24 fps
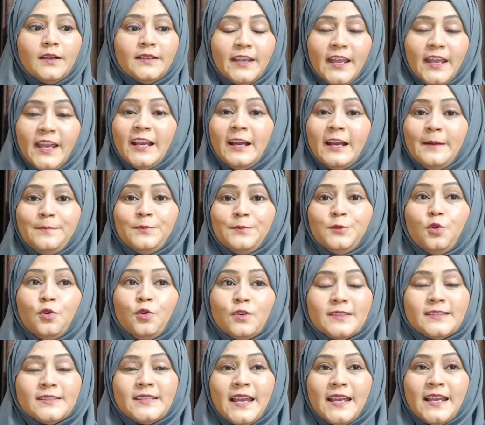take up
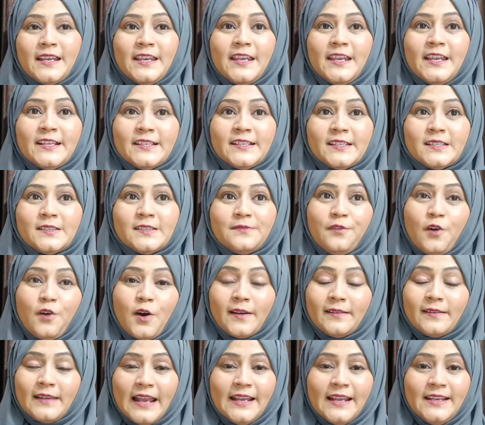those techniques
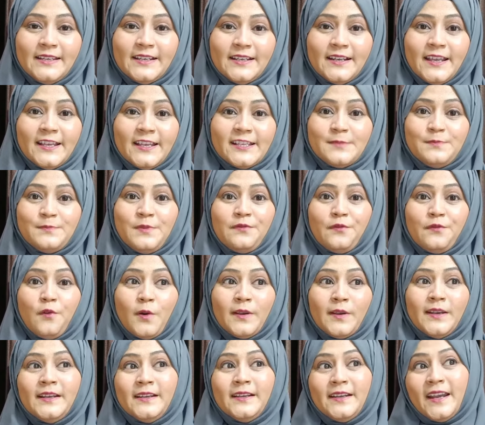for 90 days
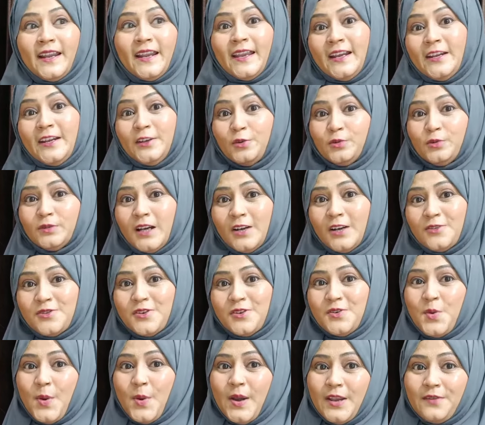before entering in
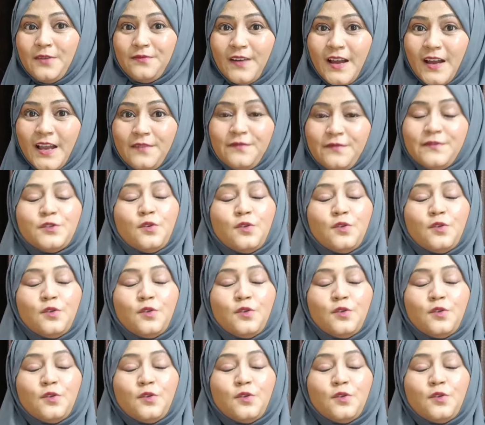2025.